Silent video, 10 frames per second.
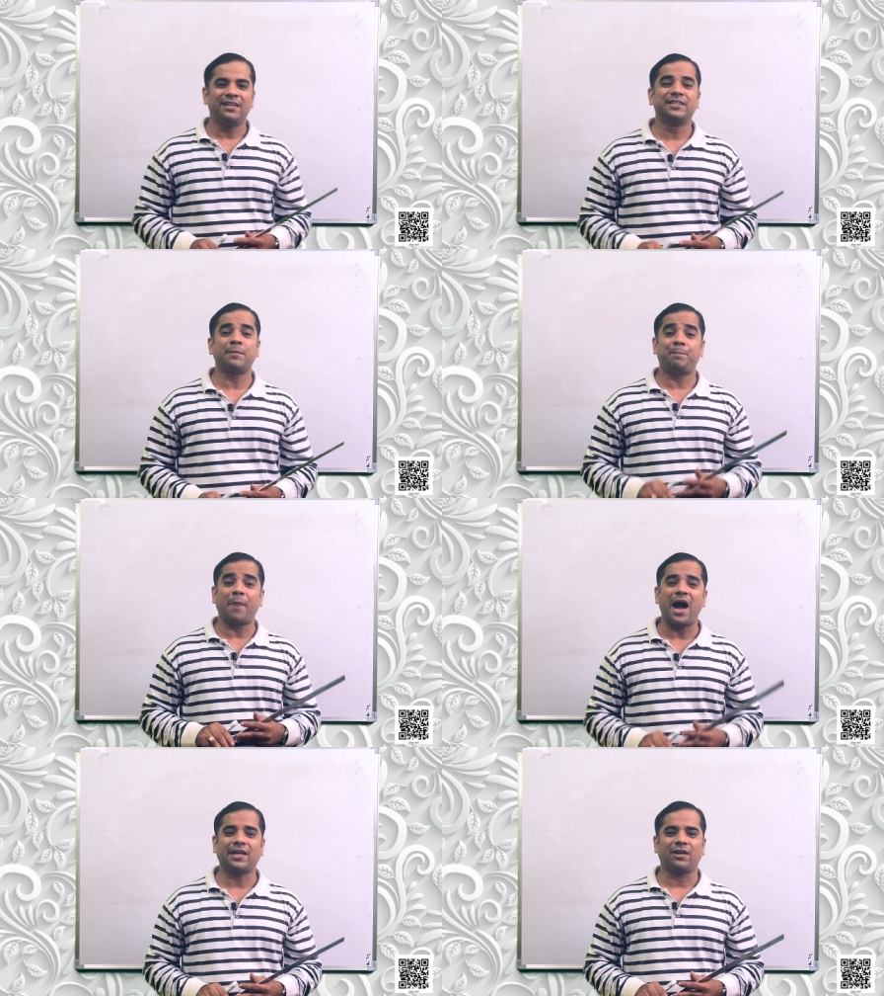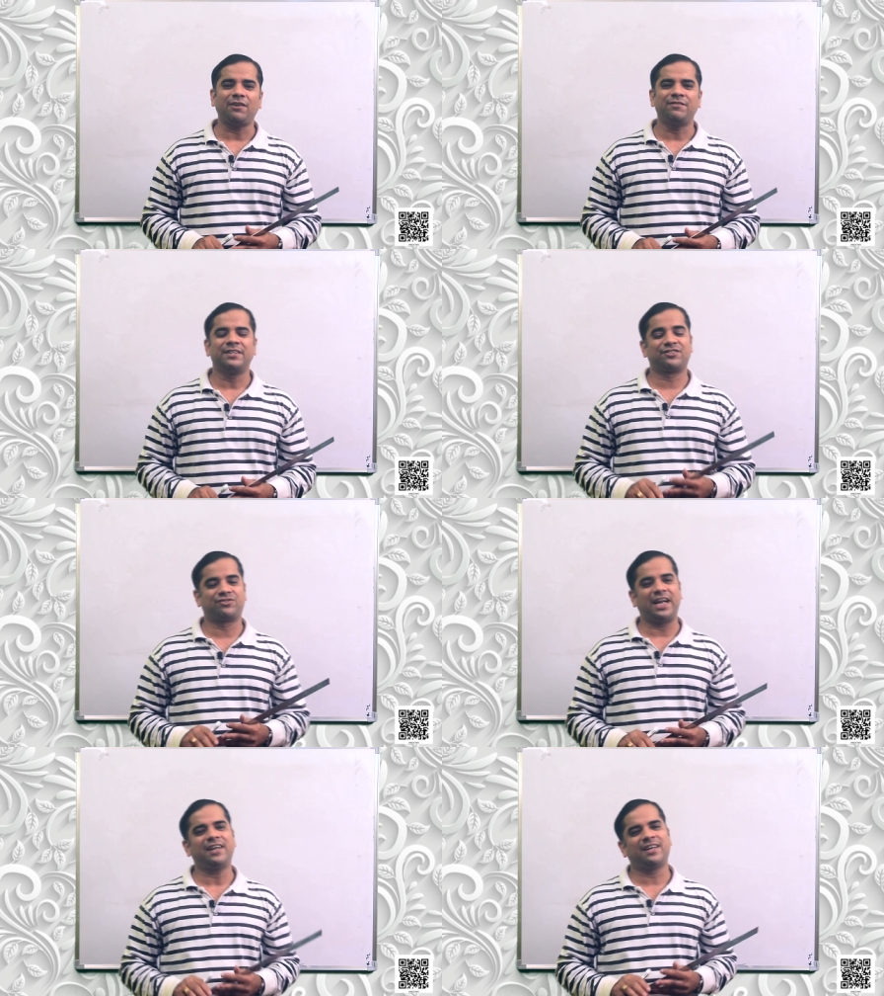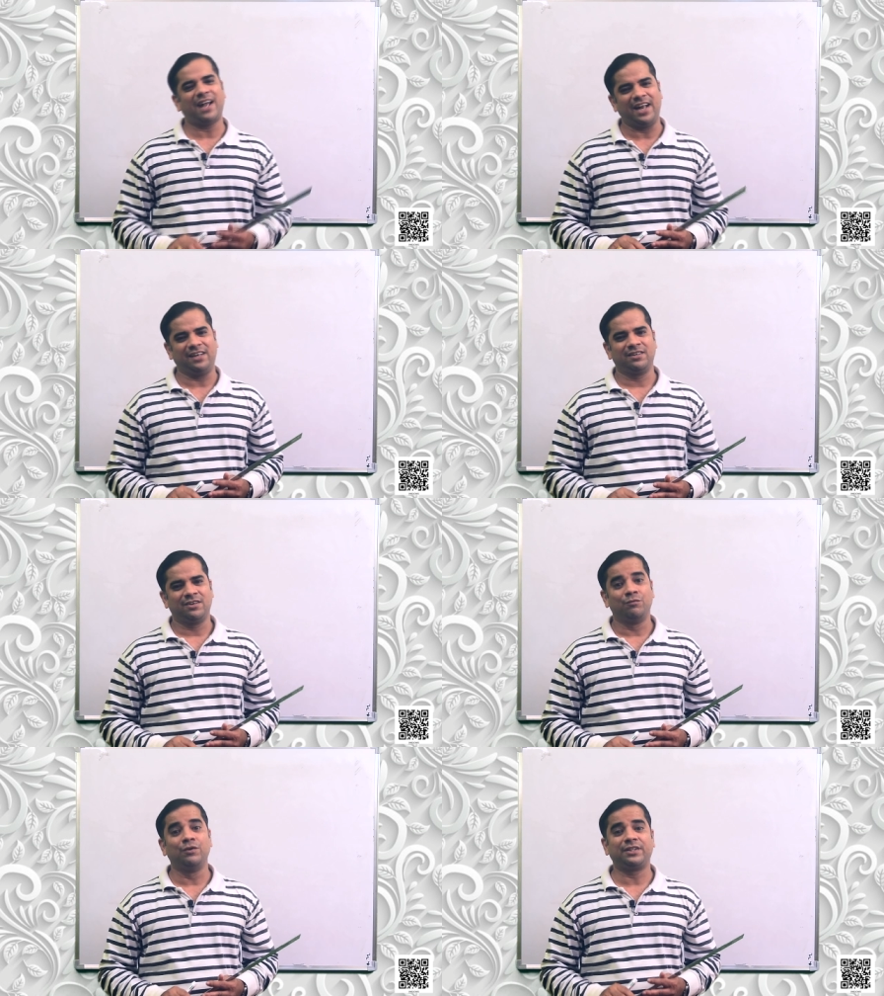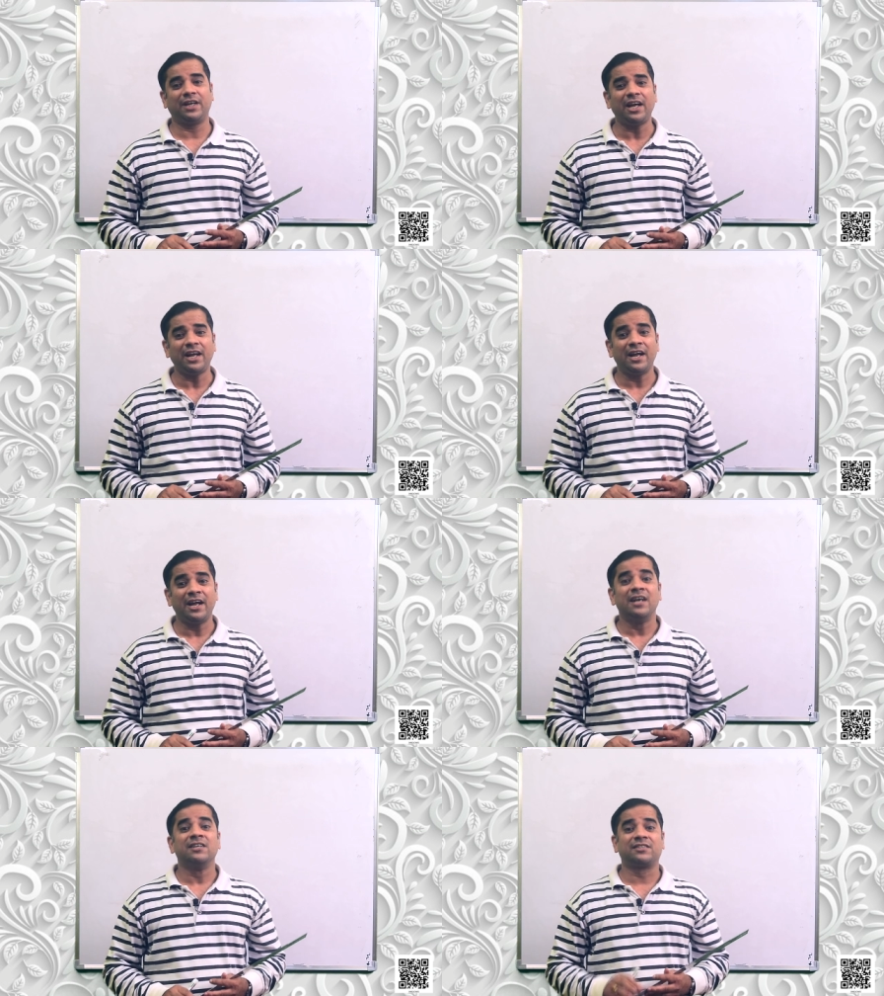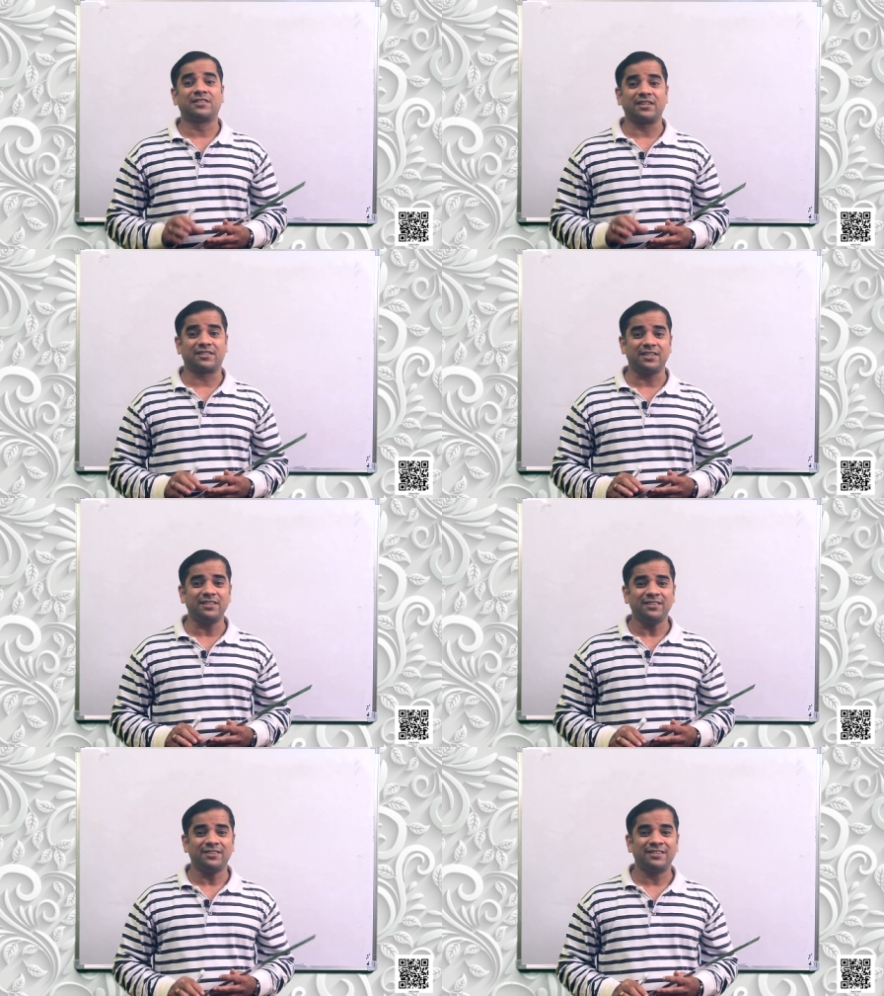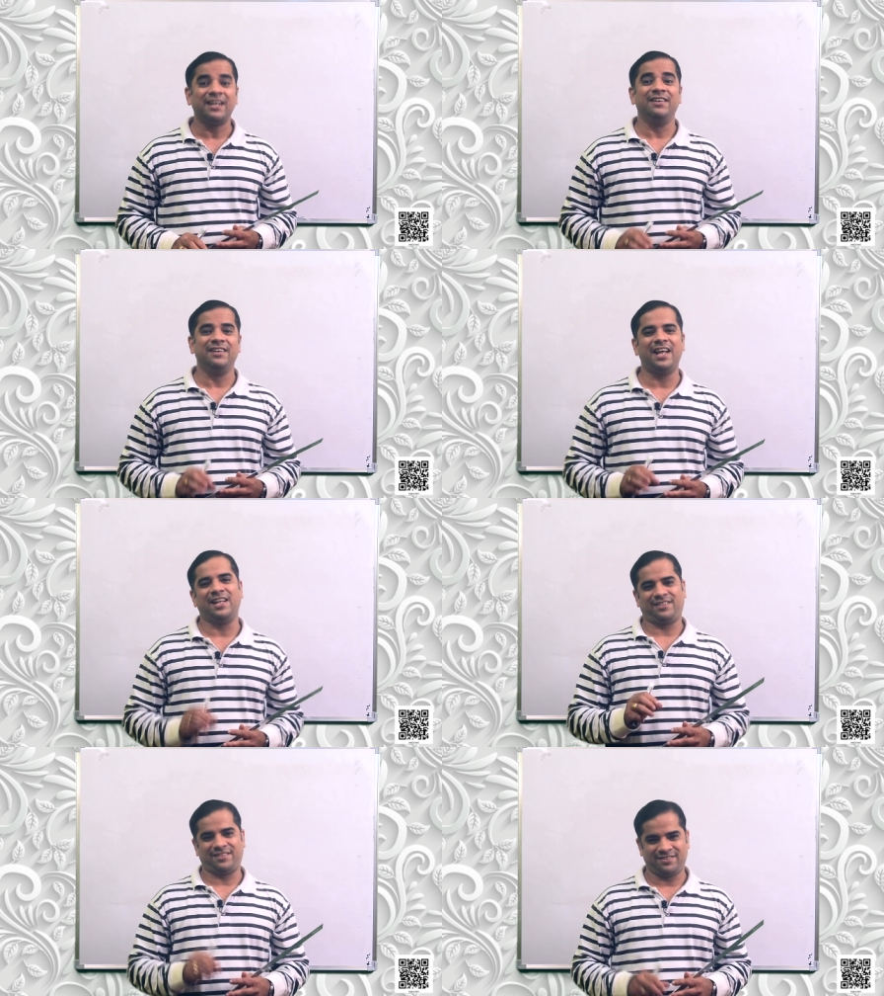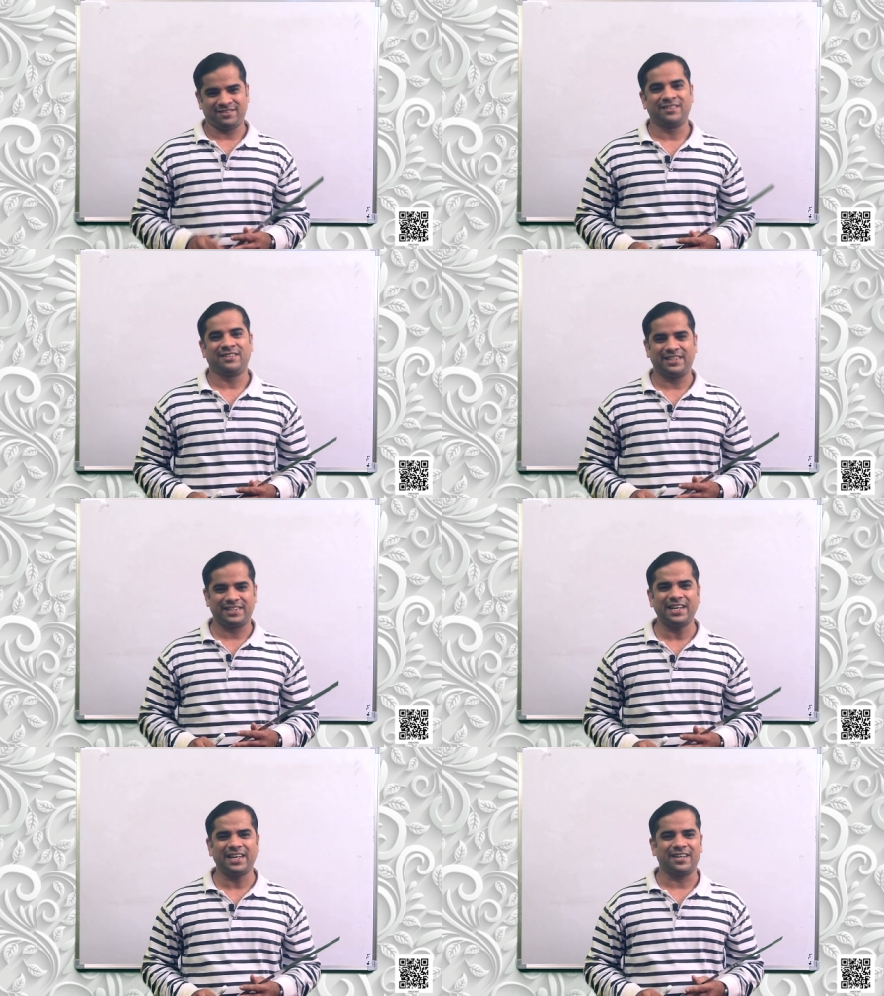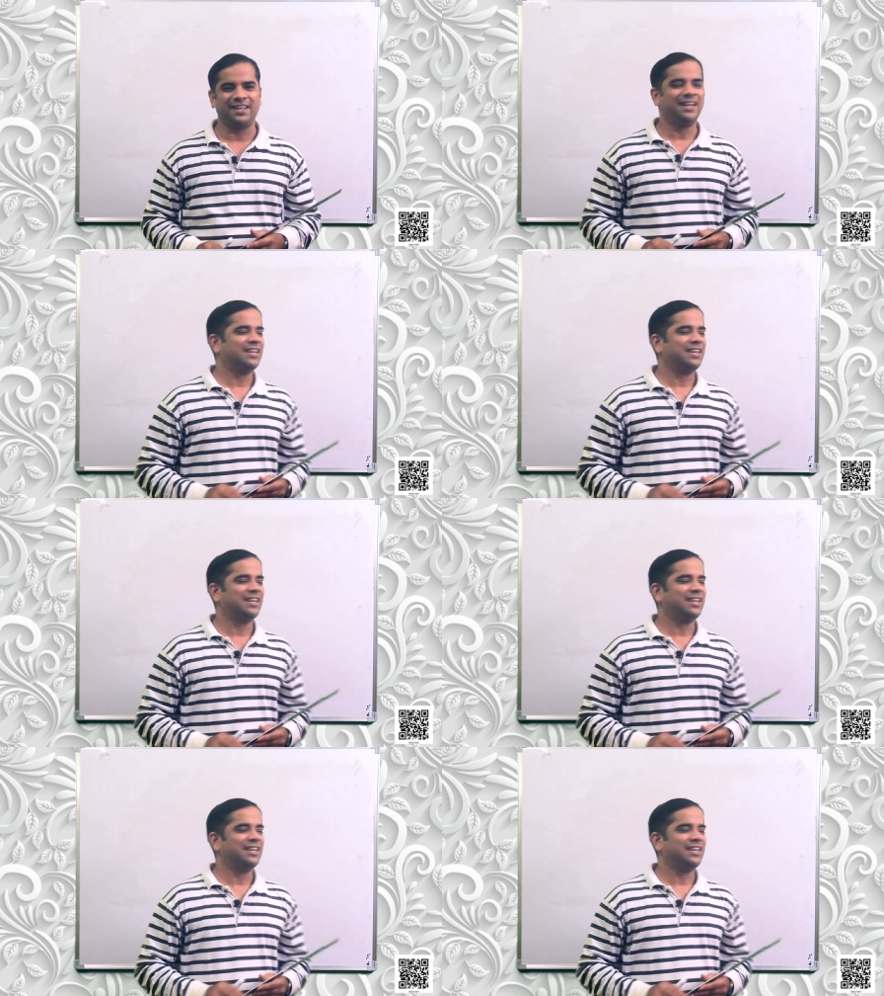is a part of straight line with a certain length, isn't it?